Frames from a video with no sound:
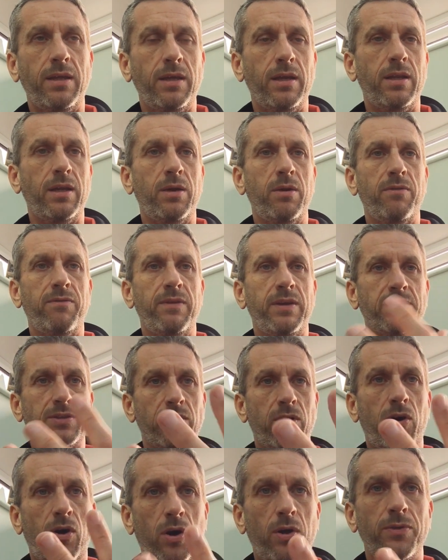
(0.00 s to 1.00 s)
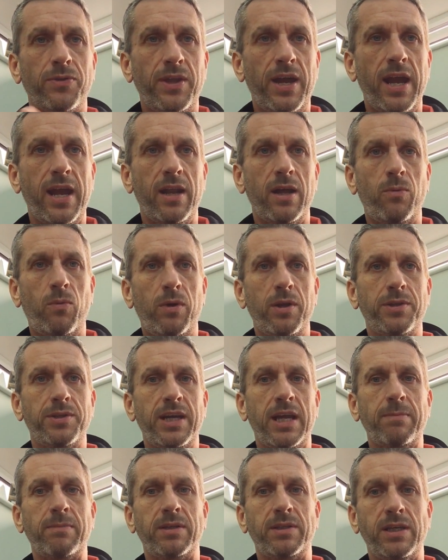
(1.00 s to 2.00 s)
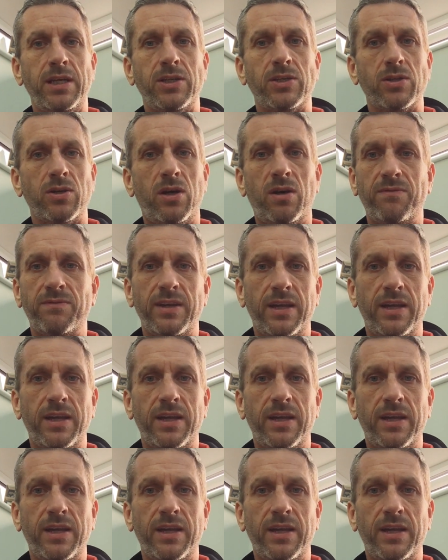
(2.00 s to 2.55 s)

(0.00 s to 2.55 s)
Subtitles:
You know, if it's a hot day and I want to take my t-shirt off,